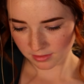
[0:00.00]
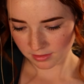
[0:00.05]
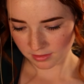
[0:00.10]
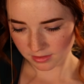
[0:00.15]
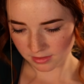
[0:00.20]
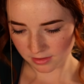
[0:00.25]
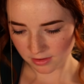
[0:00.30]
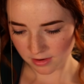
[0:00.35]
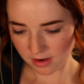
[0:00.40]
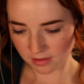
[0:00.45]

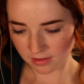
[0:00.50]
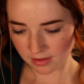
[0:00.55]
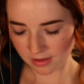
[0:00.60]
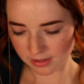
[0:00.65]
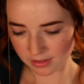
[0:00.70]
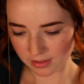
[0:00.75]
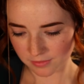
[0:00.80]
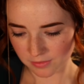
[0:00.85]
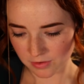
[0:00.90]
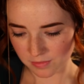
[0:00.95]
So how
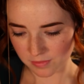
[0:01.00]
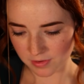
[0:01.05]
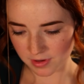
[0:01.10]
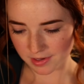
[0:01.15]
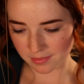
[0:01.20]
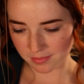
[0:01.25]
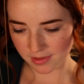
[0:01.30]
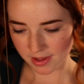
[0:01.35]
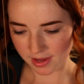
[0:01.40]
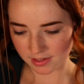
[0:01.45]
long have you been
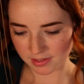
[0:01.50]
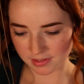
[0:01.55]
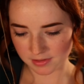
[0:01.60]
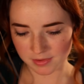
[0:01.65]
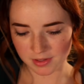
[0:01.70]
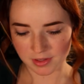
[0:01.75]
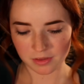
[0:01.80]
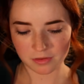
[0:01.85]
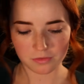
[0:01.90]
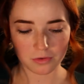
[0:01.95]
a
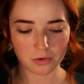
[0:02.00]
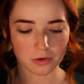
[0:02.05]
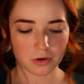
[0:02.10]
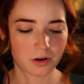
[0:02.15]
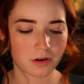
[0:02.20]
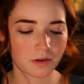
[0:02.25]
blacksmith for?